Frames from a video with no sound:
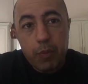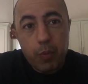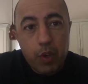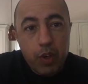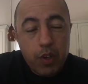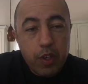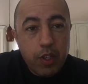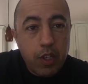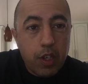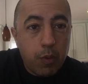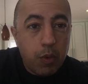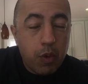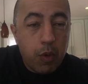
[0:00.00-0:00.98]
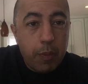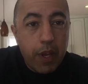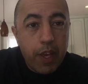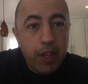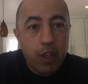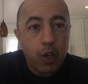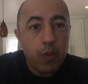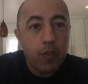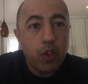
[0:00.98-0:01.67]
we were paying over